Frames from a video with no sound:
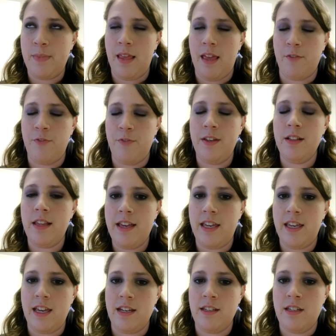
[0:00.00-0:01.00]
I feel
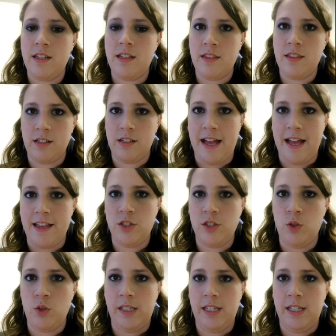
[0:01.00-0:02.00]
like in the class
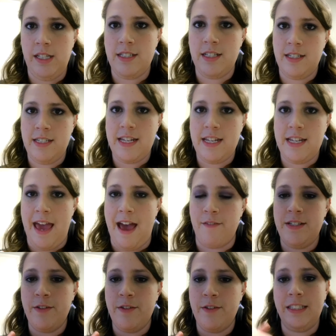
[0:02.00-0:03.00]
you need to
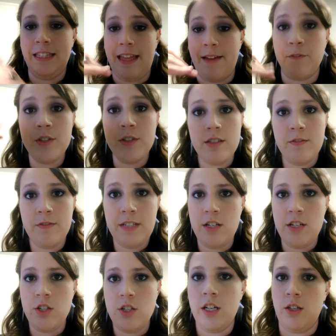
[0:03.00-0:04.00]
have different levels of
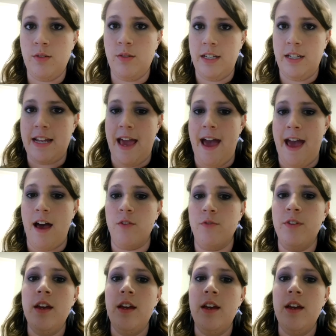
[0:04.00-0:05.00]
teaching. You need to have
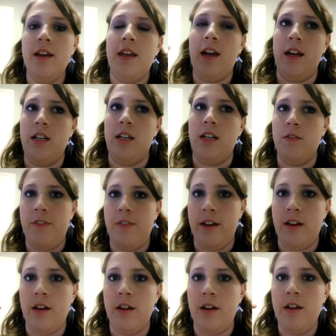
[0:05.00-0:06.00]
kind of
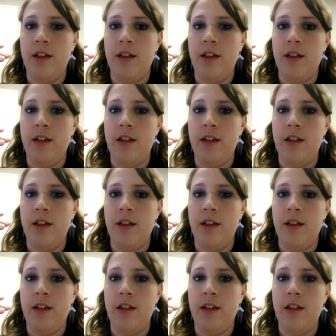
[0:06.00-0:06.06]
the